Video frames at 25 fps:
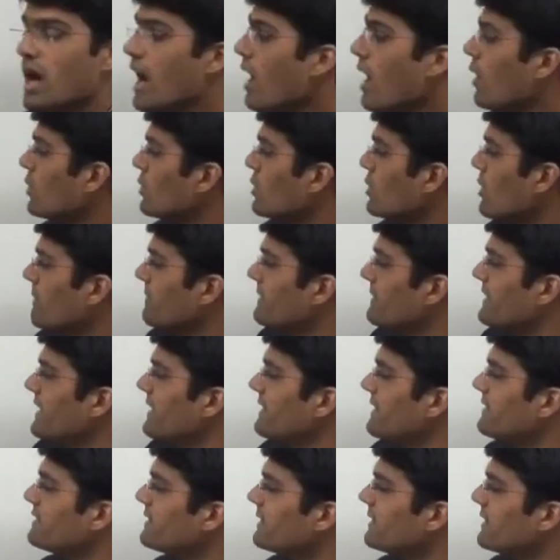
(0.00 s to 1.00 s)
Out of
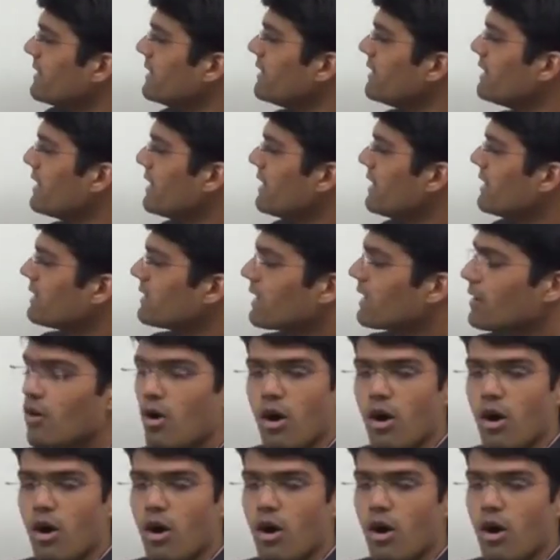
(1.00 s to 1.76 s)
these three, the